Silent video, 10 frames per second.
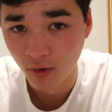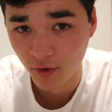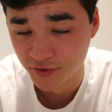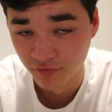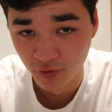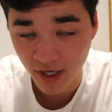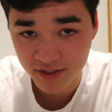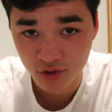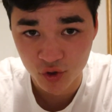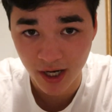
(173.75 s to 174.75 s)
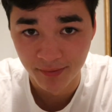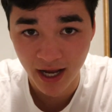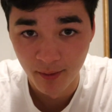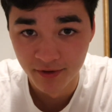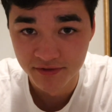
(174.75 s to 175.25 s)
Also, if you guys could drop
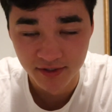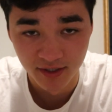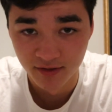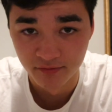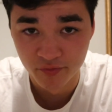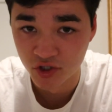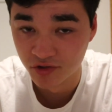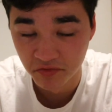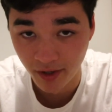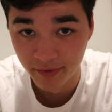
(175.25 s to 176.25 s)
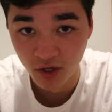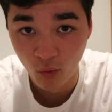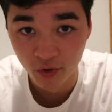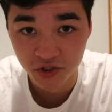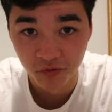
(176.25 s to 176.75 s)
comments and just let me know
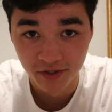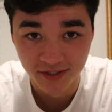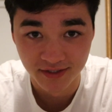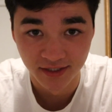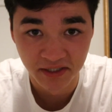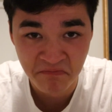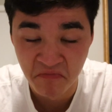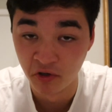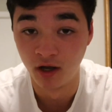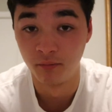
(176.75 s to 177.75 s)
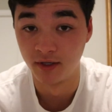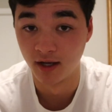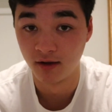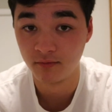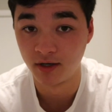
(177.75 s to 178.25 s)
what you want to see, it would help me out.